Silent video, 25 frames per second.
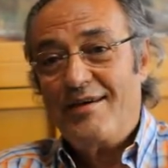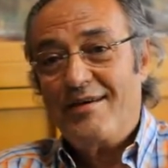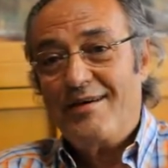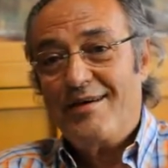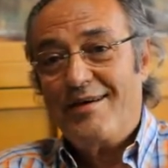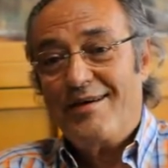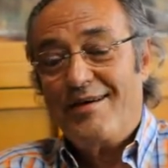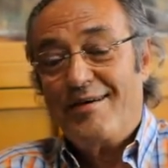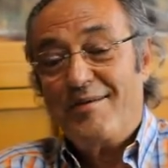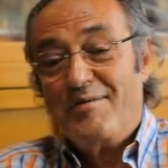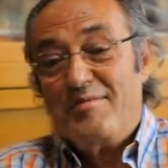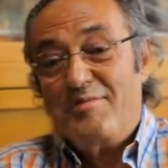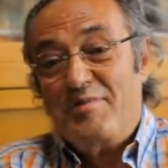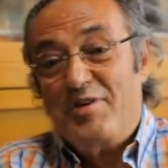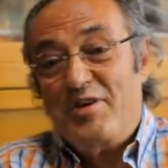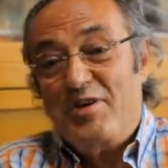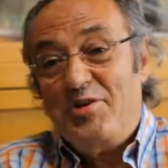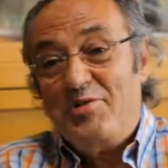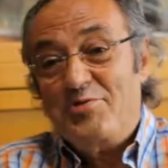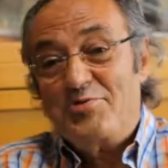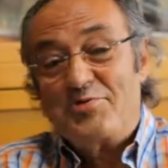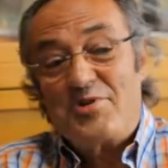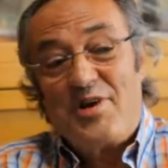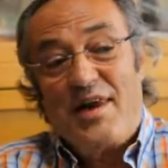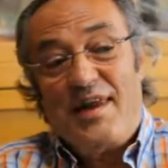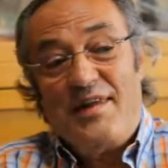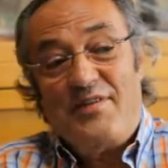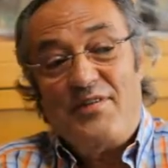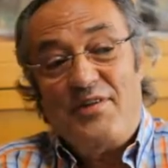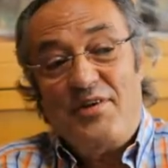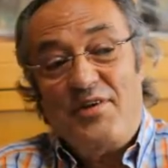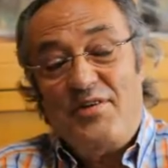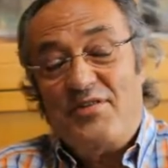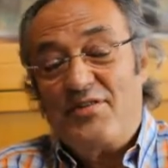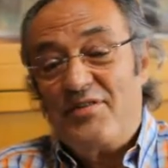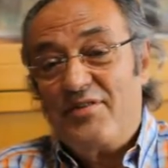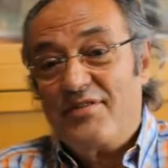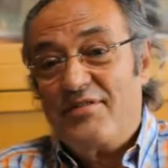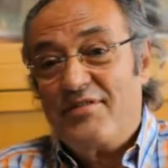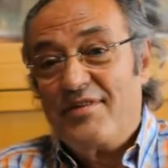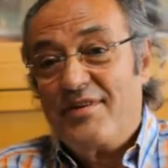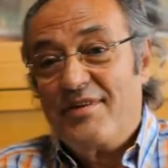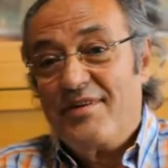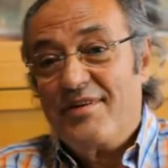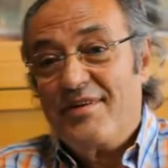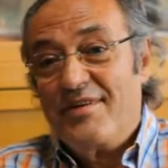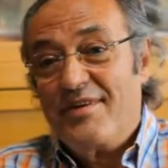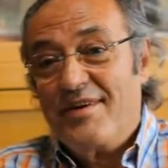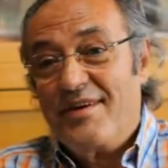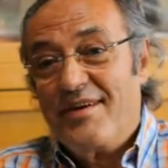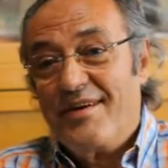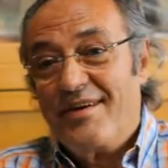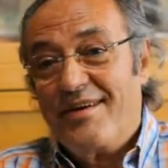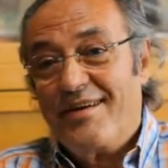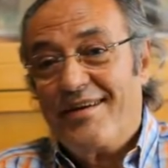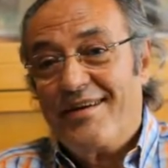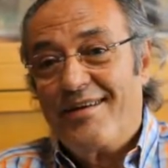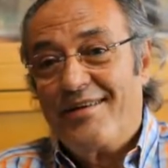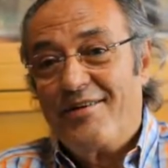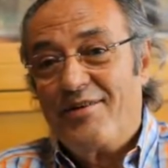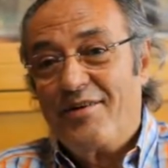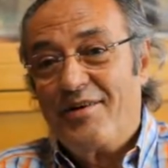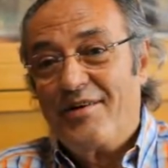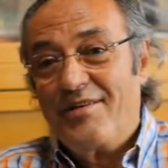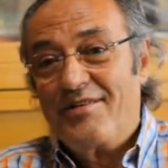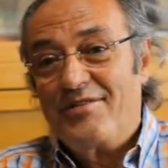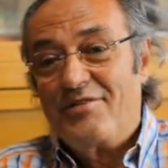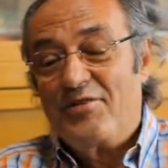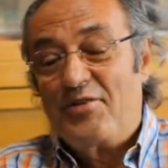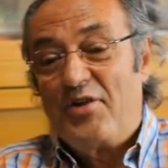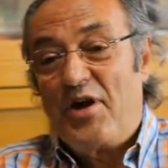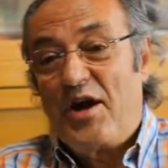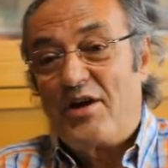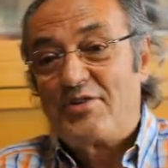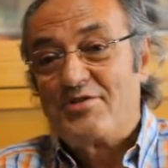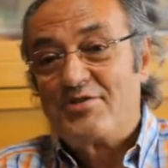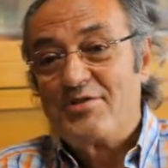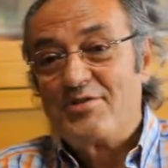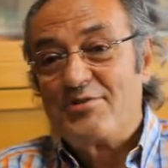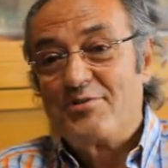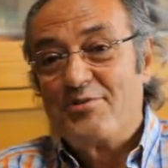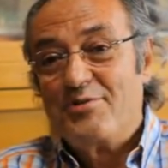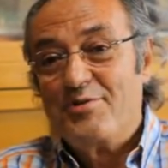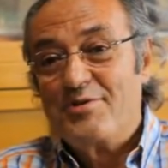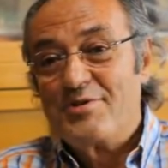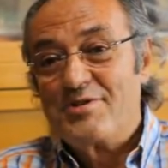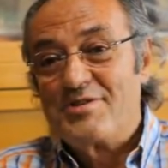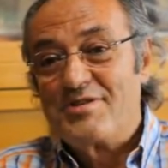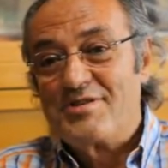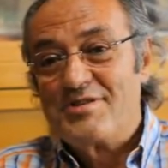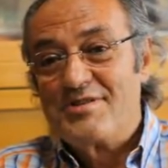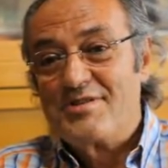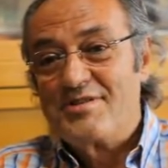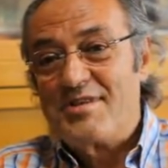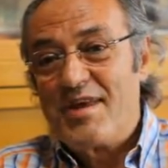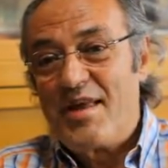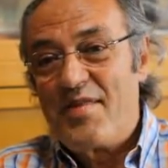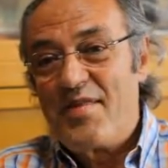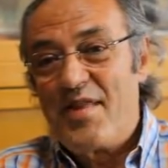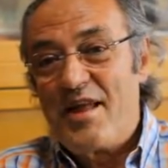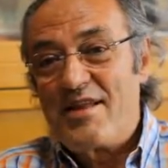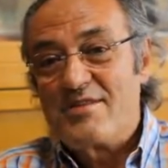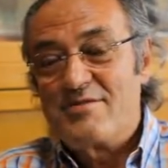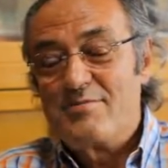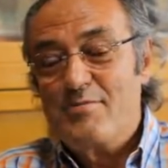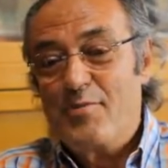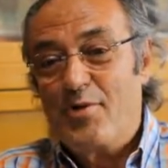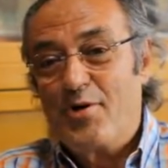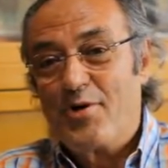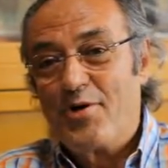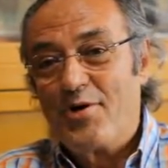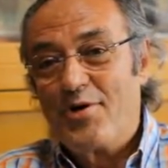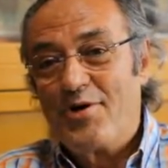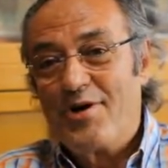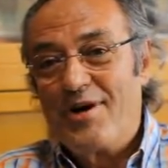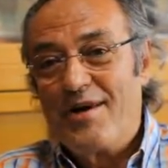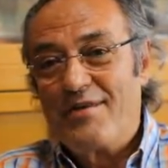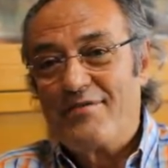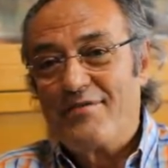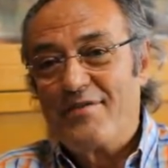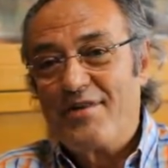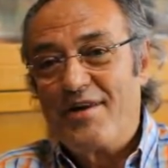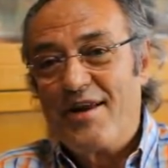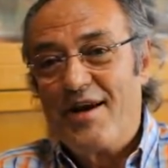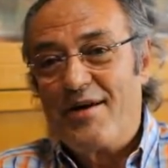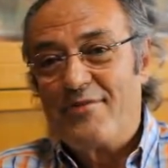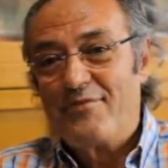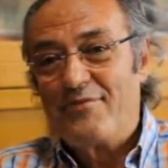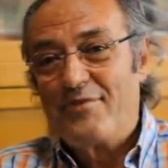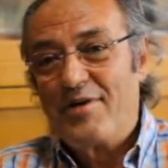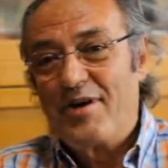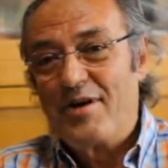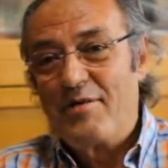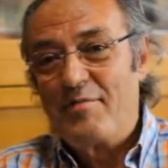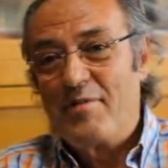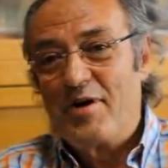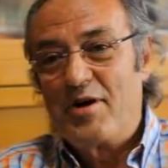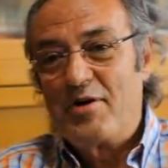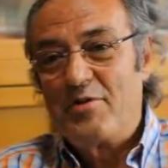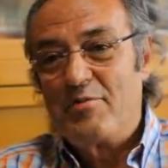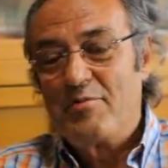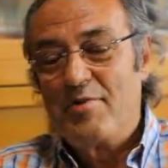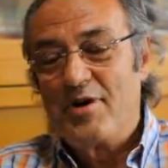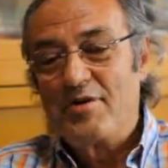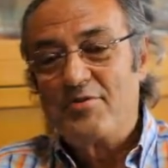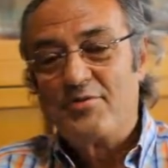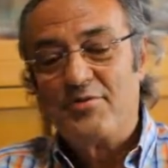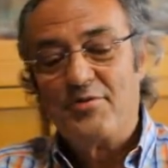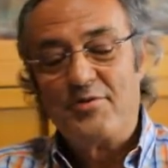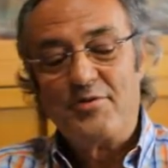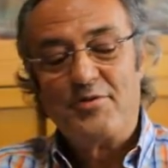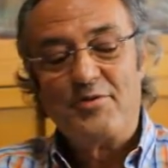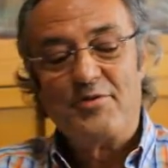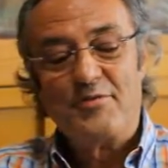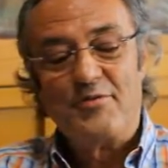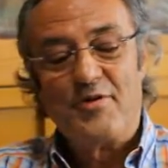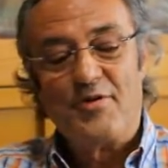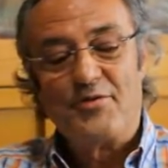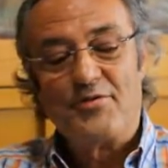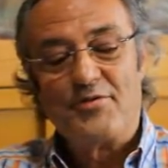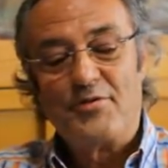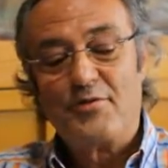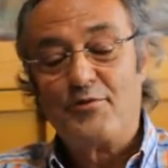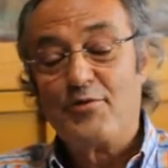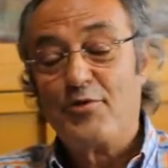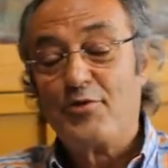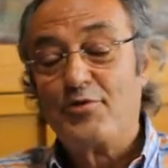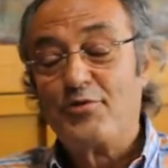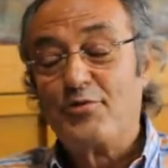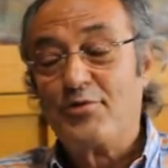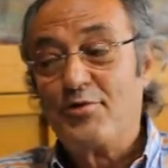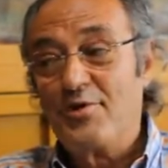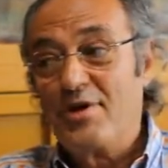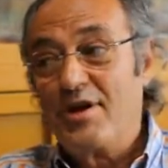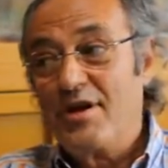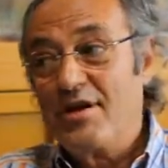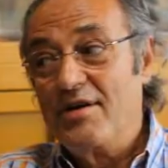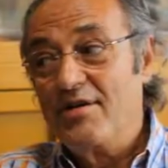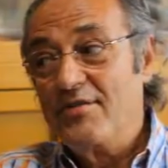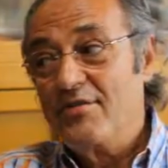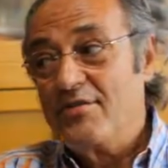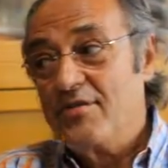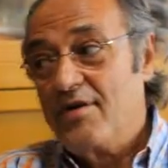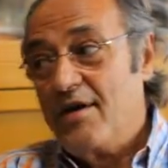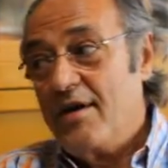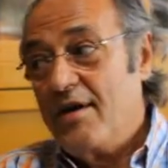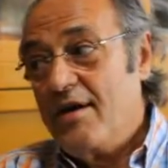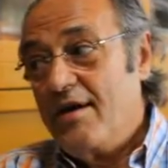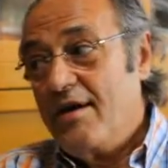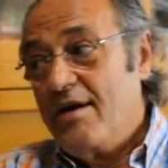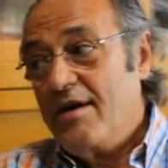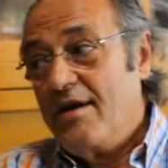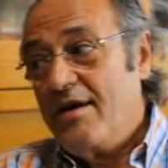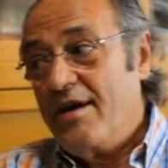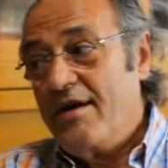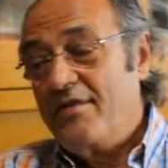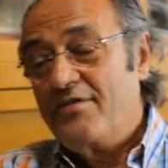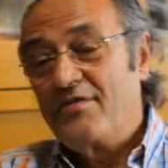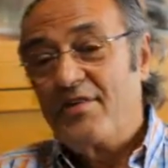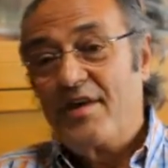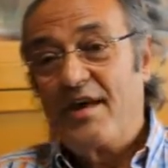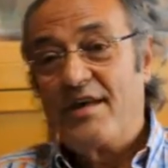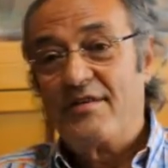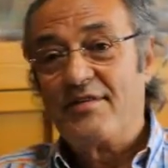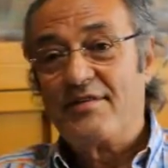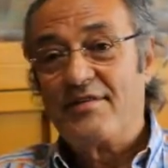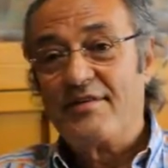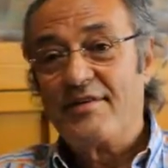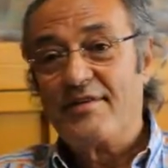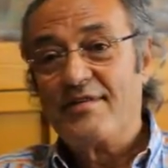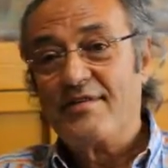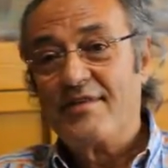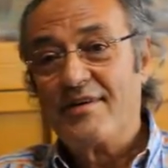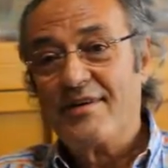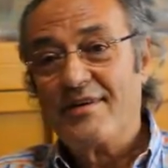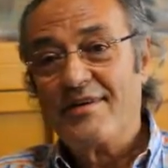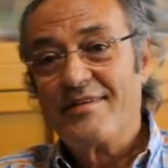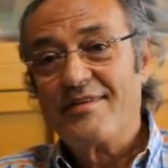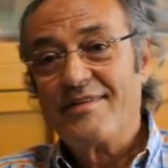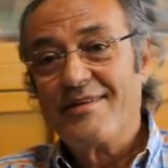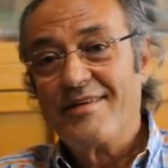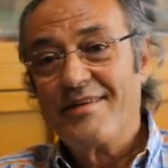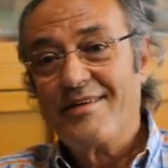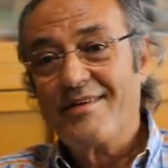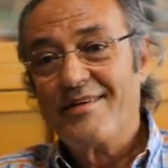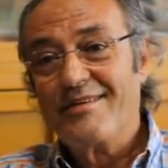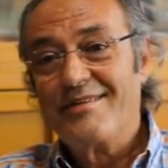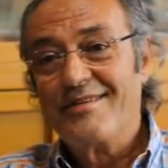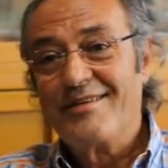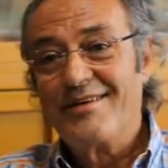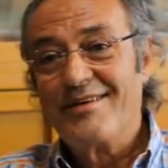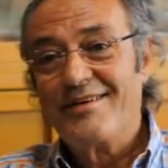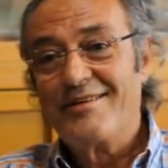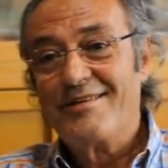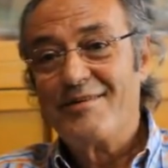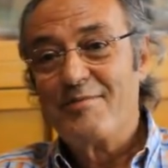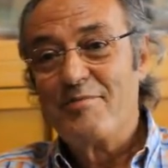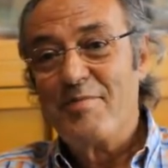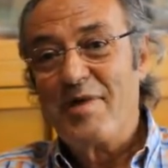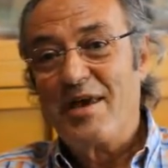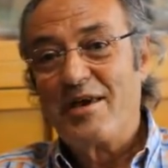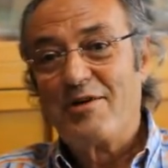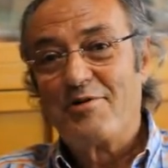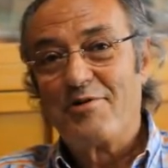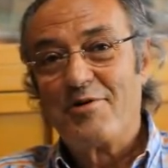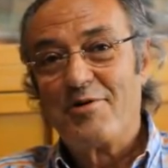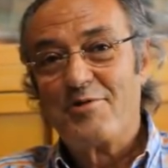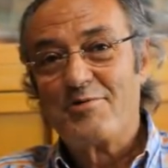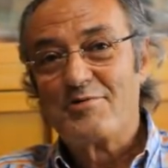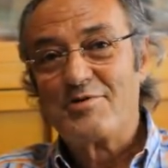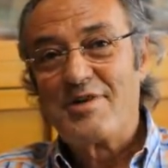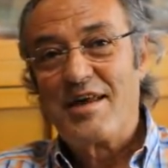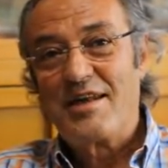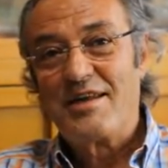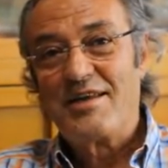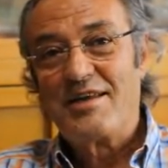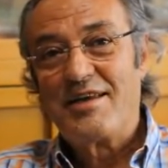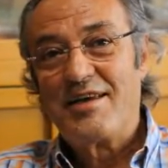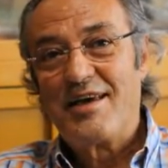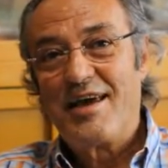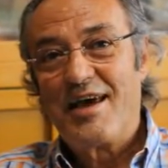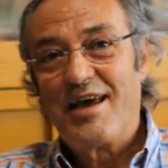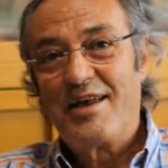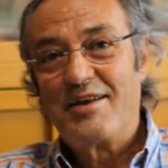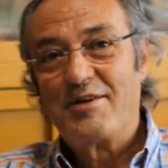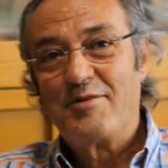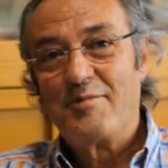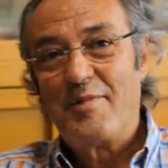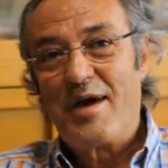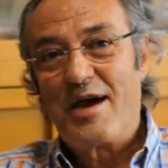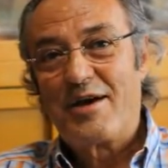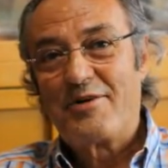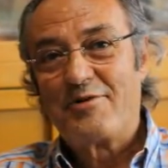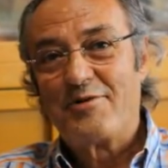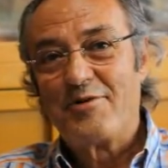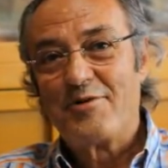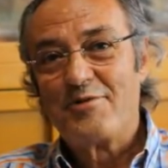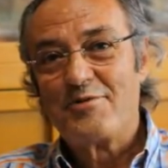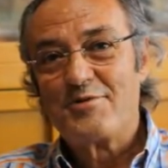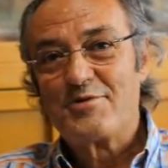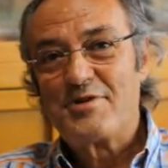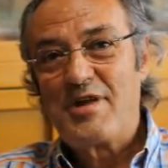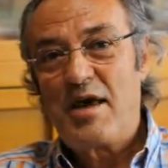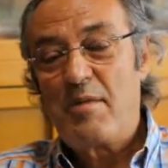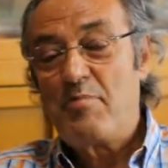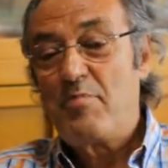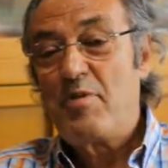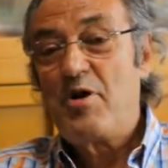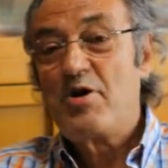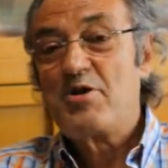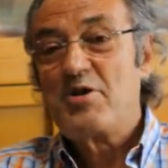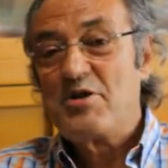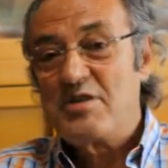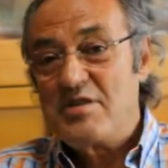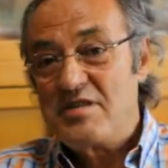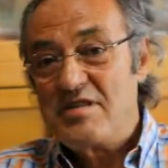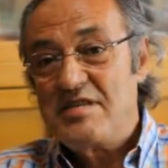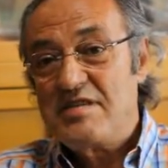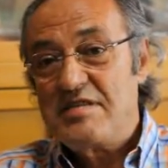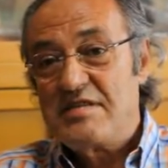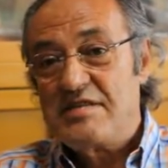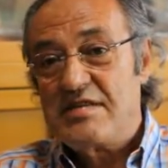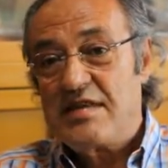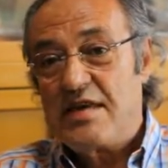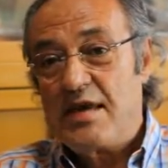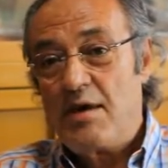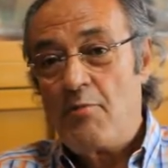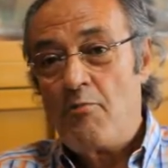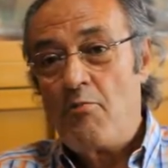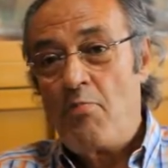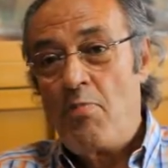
We usually teach it in introduction courses, and that's more or less enough. Anybody who went to the university for 2 years has had the micros and the macros. That part is easy.